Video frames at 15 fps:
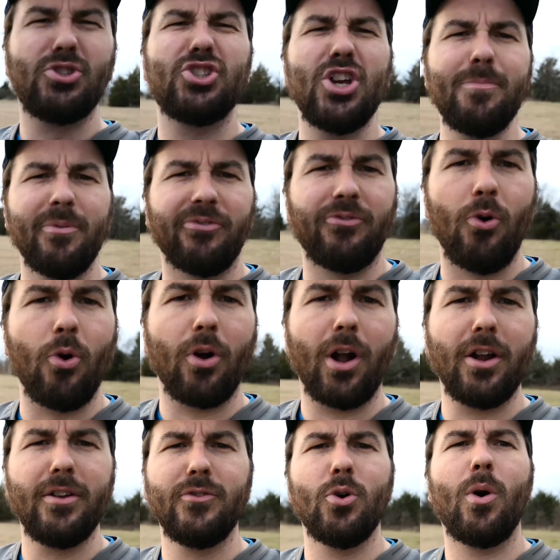was shit before.
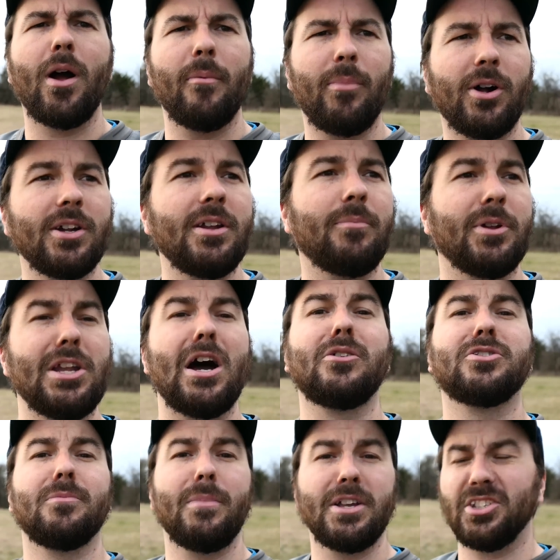I don't even know why I bought it, but now
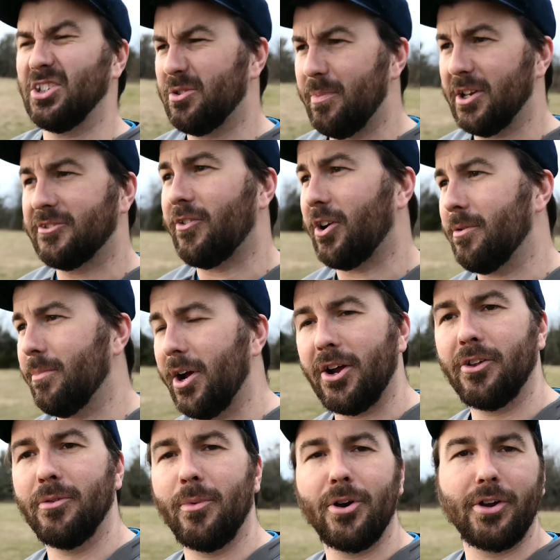it's amazing. It's the best fucking
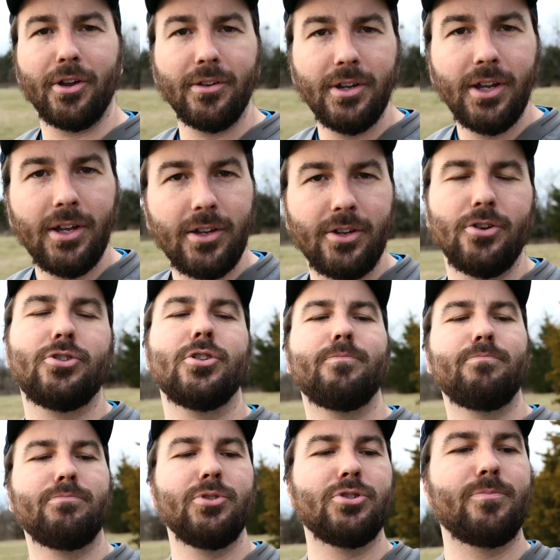bike on the market. You
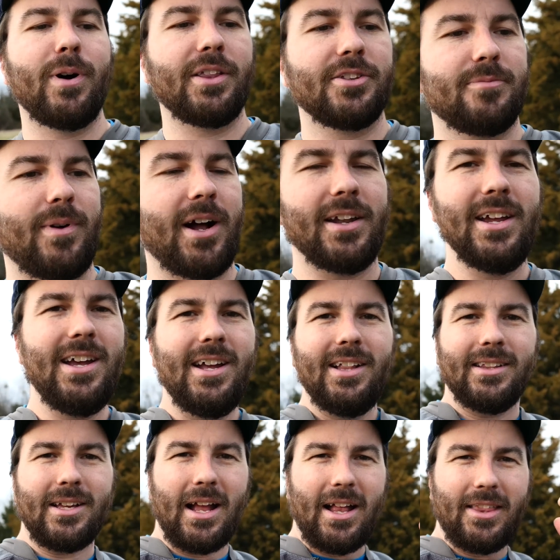should buy this mod.
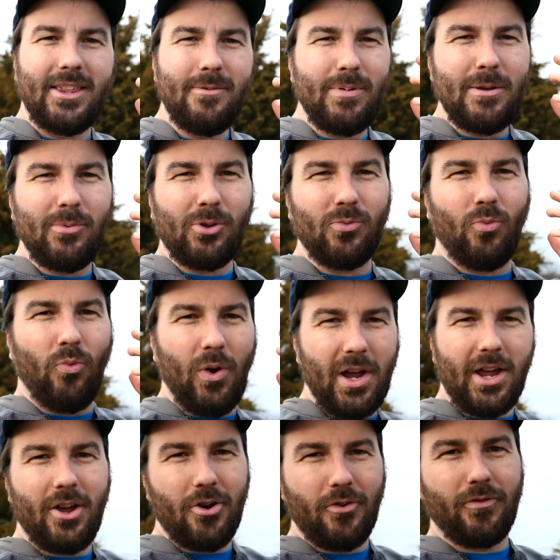Like, I think people
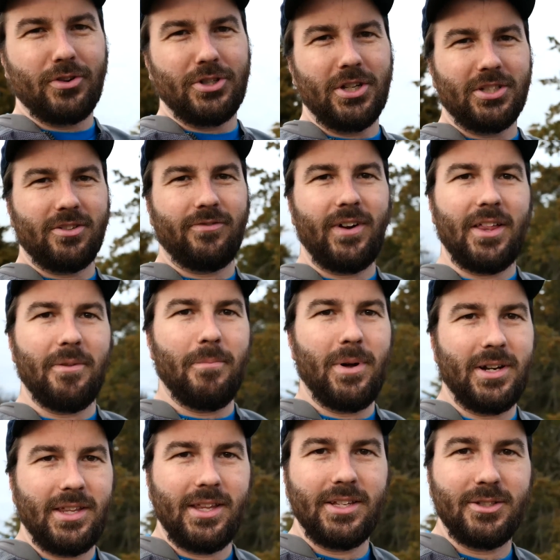way over justify the
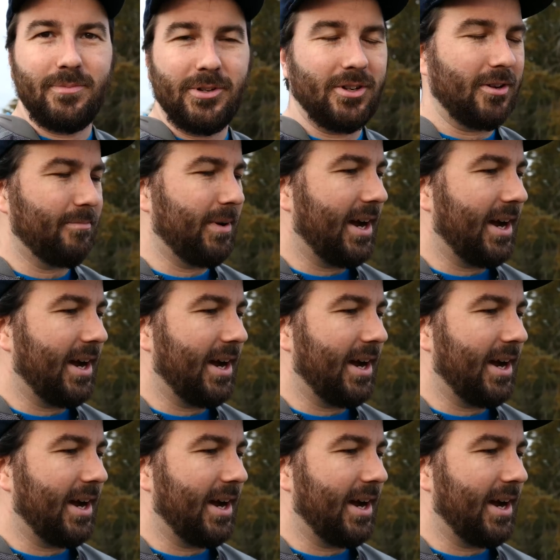money they spend on